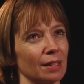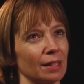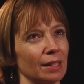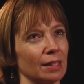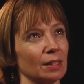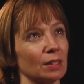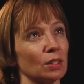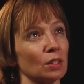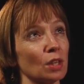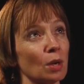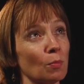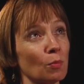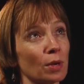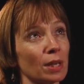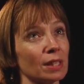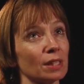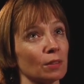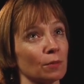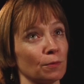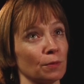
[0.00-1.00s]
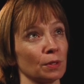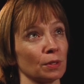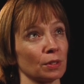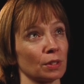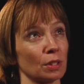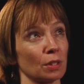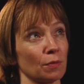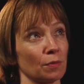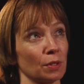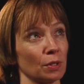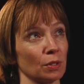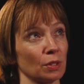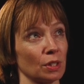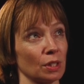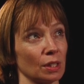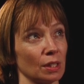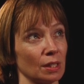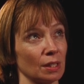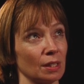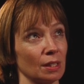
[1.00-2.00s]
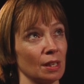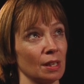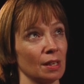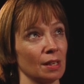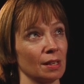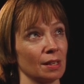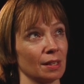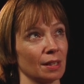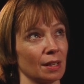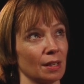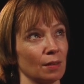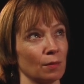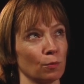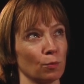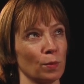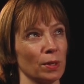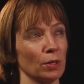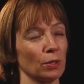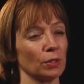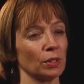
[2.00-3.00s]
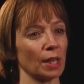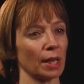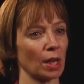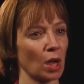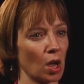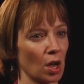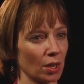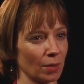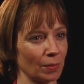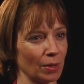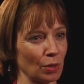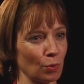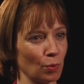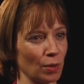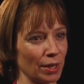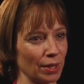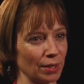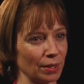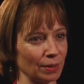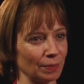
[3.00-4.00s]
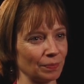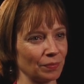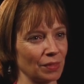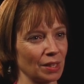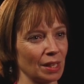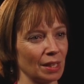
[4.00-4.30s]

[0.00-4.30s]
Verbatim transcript: in some ways it feels as if there's this kind of weird dichotomy where